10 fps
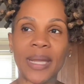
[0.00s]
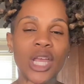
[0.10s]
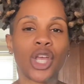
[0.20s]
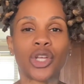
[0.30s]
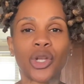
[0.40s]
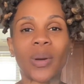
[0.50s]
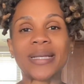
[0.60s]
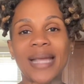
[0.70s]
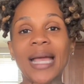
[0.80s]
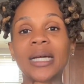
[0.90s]
And, you know,
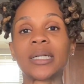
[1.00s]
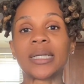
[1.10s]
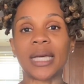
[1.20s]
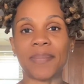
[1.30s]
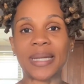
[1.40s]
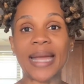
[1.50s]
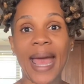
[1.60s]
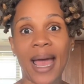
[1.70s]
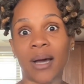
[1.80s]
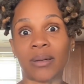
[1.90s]
because that could get me
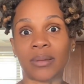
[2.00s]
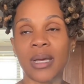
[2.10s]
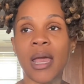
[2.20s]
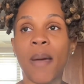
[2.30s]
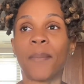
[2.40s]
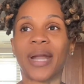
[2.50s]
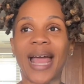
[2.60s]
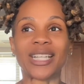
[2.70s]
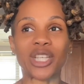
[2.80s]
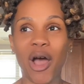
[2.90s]
down but I
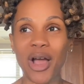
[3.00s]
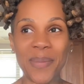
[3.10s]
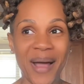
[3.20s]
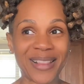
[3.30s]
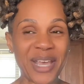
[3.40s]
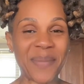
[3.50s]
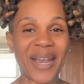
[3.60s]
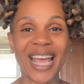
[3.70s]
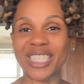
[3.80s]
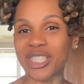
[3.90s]
can talk about them and
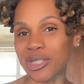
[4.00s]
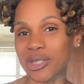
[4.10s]
I can share